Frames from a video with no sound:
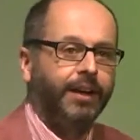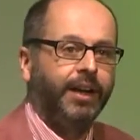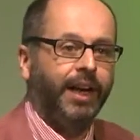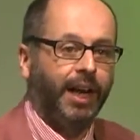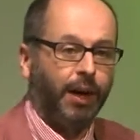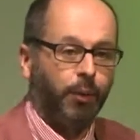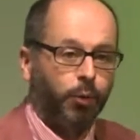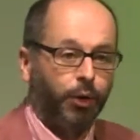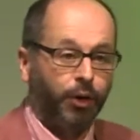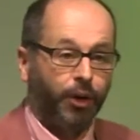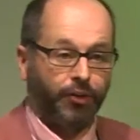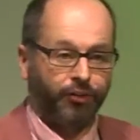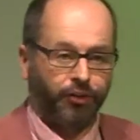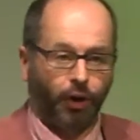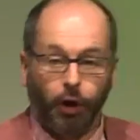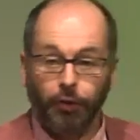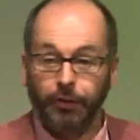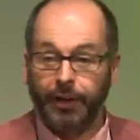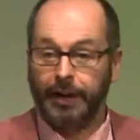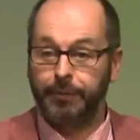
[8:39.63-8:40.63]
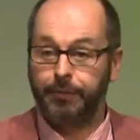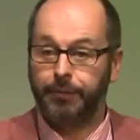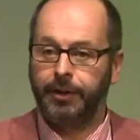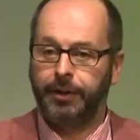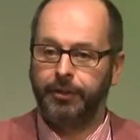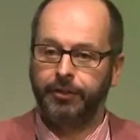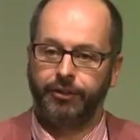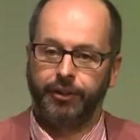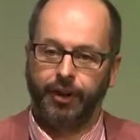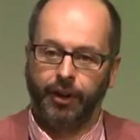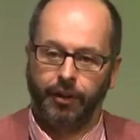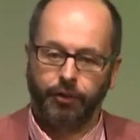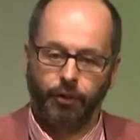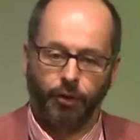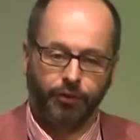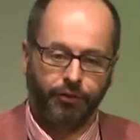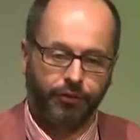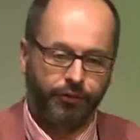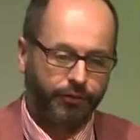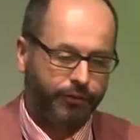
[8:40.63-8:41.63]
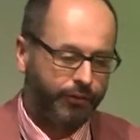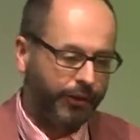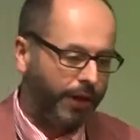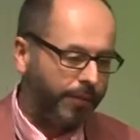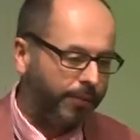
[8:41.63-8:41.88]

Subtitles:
it works on average across